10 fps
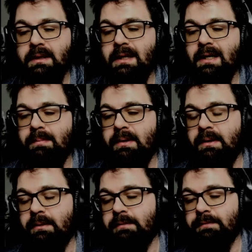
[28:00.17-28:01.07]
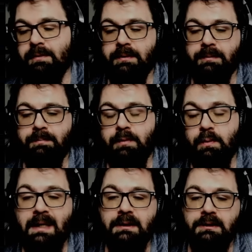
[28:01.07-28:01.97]
combo for the
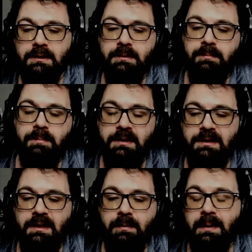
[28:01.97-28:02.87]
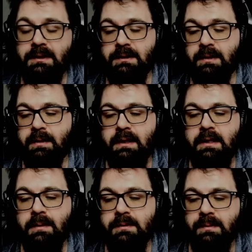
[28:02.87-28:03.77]
ranger, but see, the ranger already
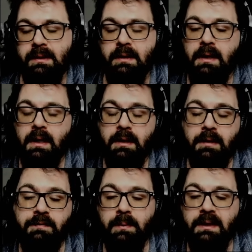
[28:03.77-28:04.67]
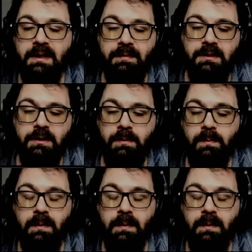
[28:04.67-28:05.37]
comes with it. If you want to give it to your